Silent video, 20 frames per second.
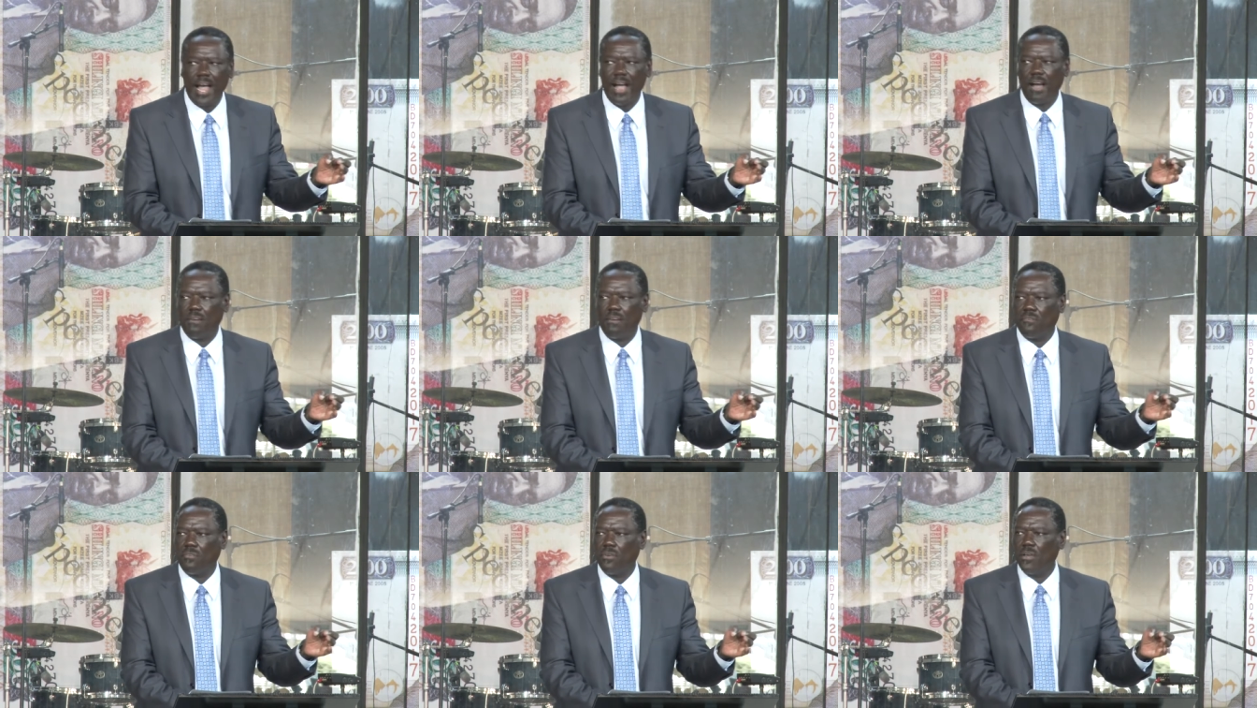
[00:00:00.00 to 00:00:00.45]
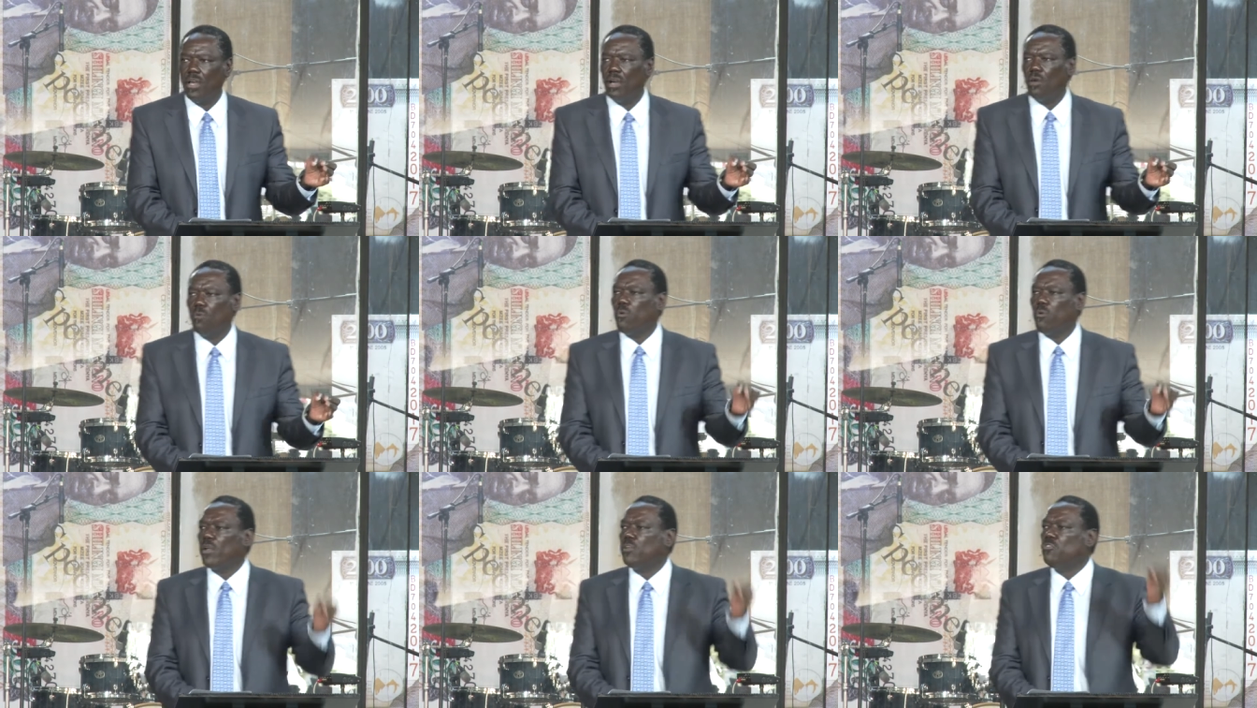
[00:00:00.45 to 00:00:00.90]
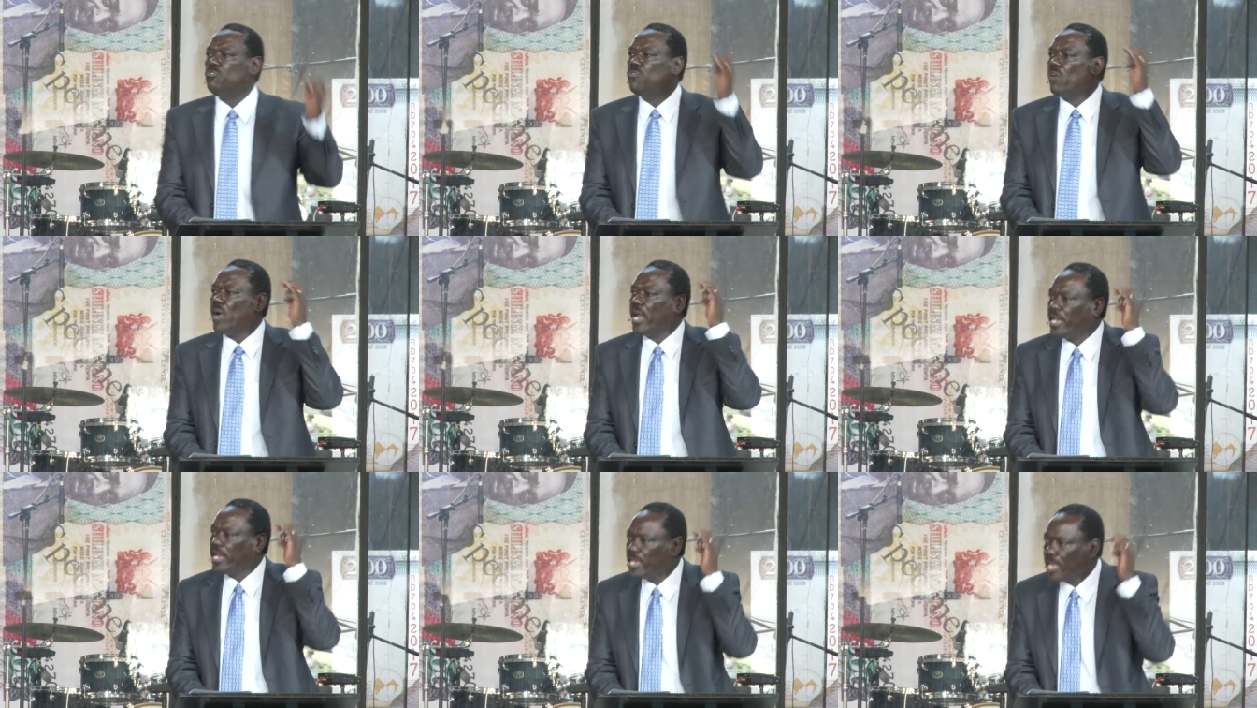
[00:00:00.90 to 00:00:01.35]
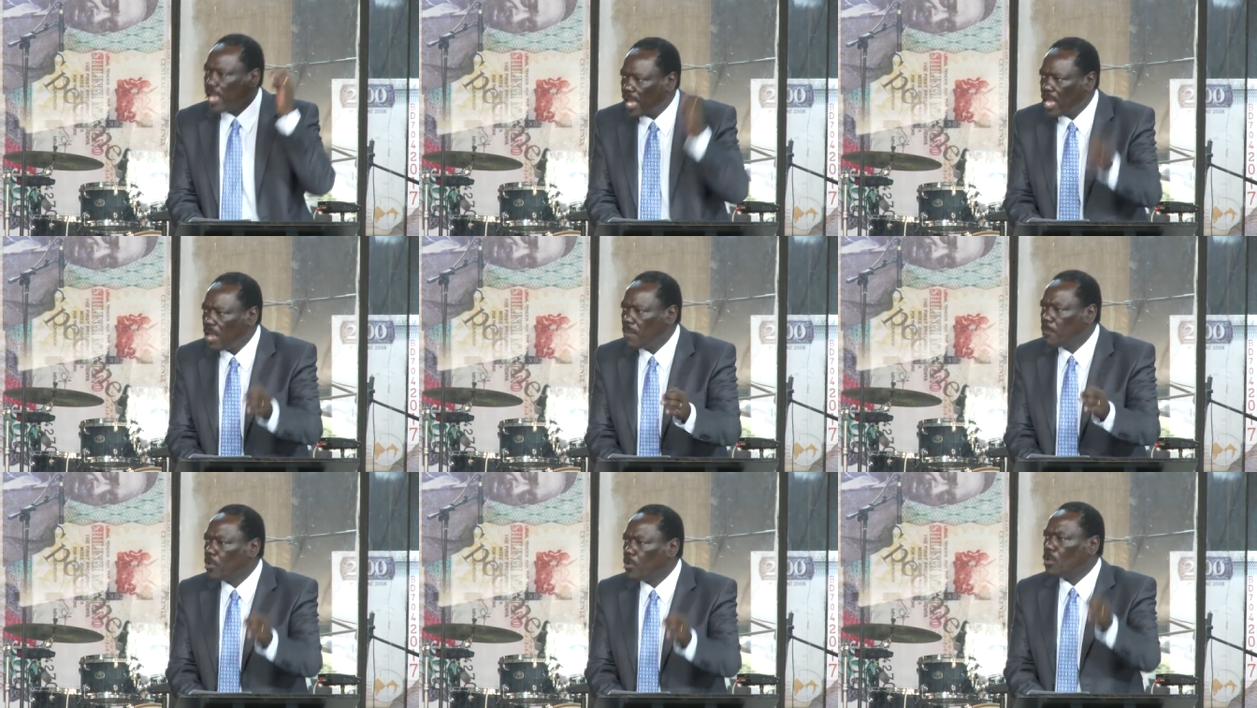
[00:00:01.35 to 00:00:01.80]
have, when you
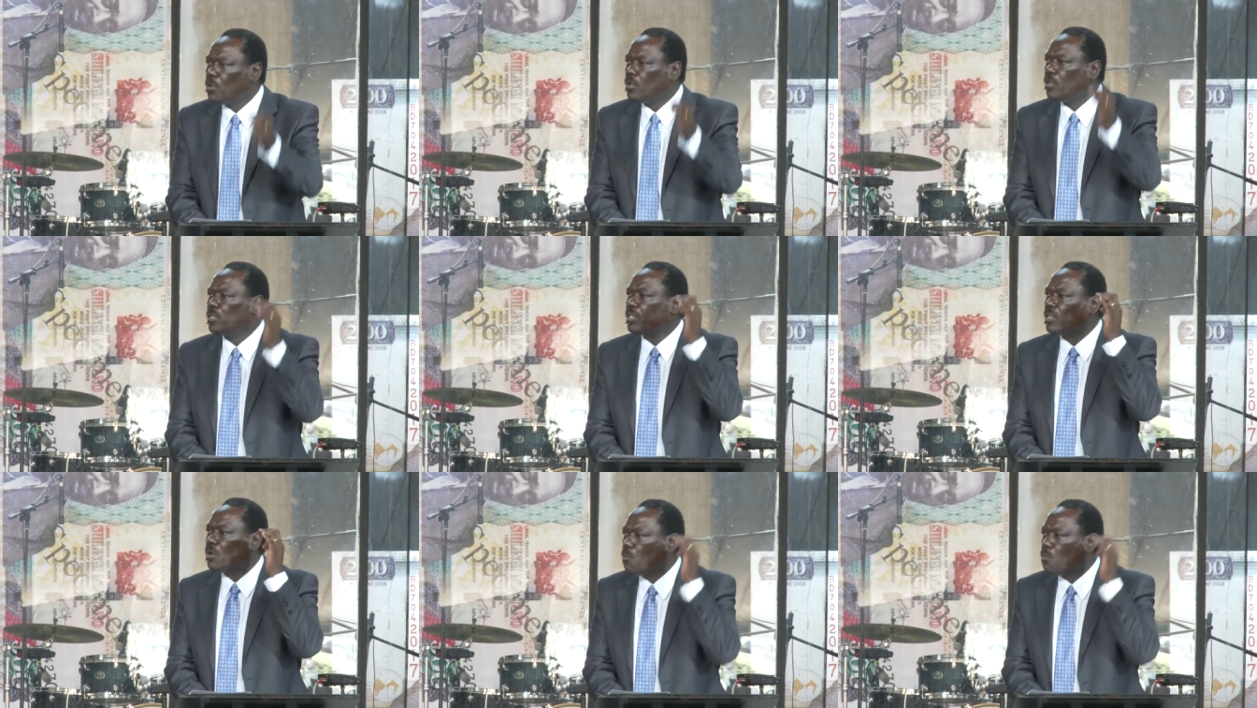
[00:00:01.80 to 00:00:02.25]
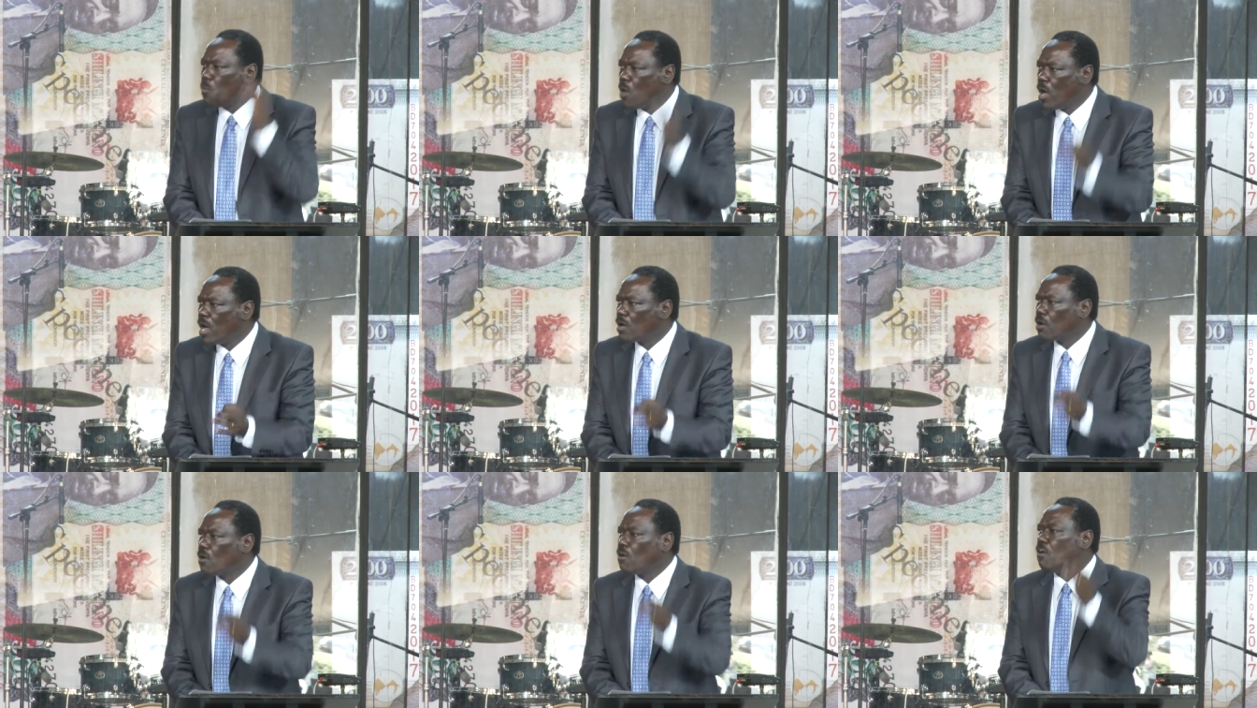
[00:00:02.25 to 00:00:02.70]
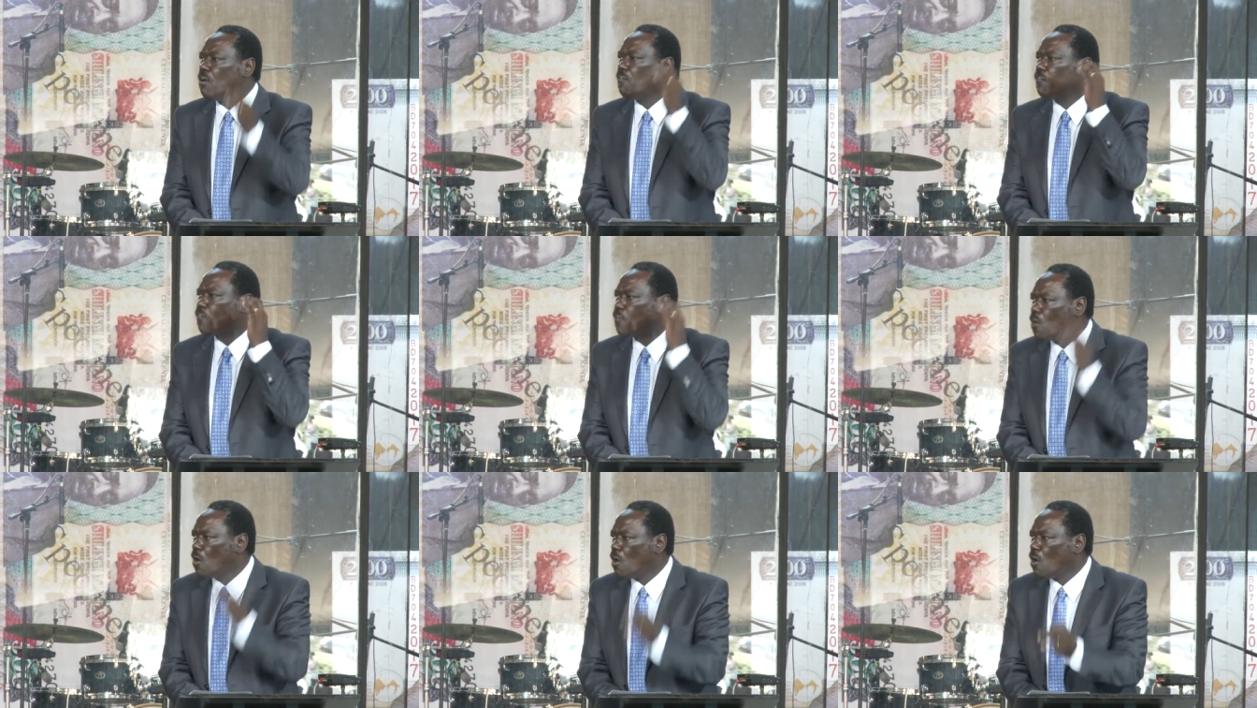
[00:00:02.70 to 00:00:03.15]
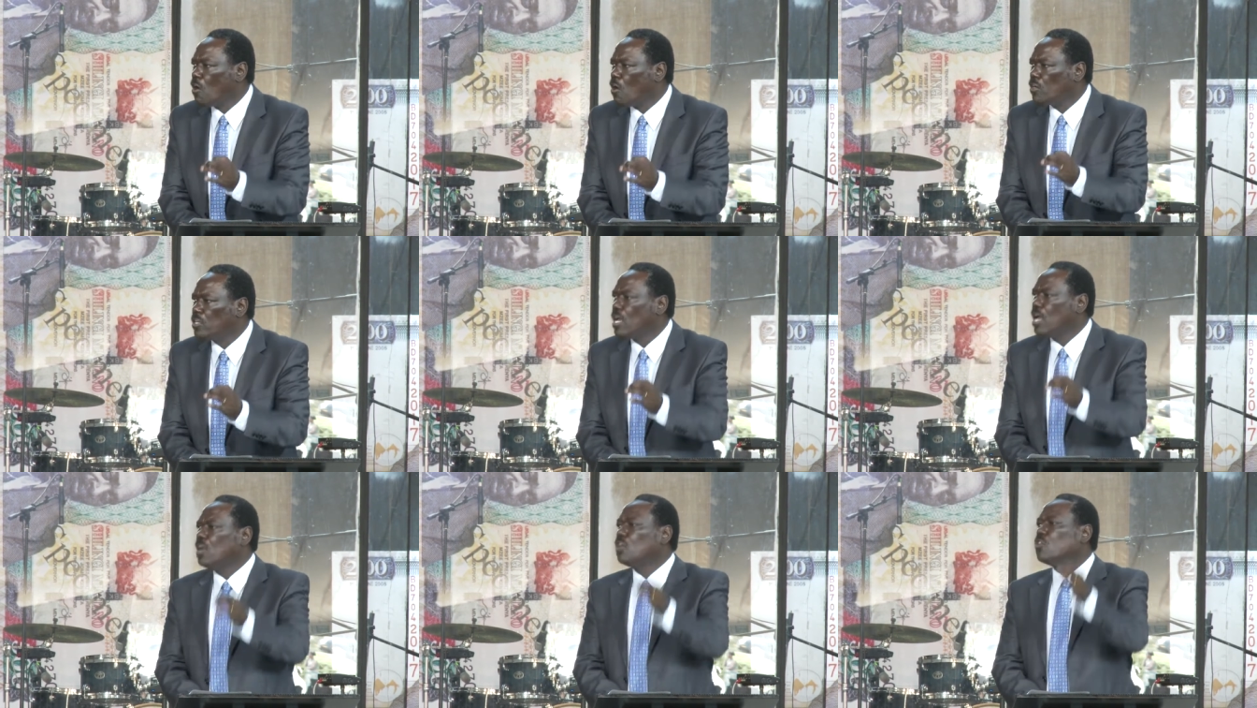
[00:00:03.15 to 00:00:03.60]
enable the work of
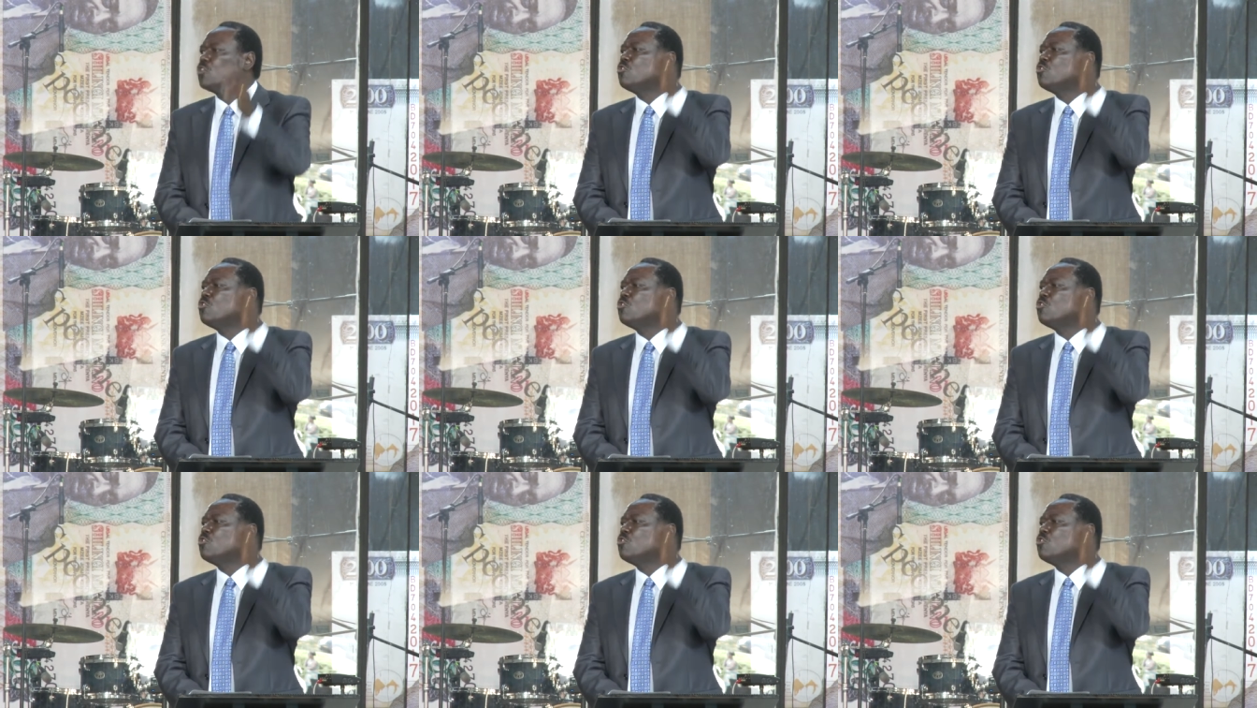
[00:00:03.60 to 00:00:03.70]
God,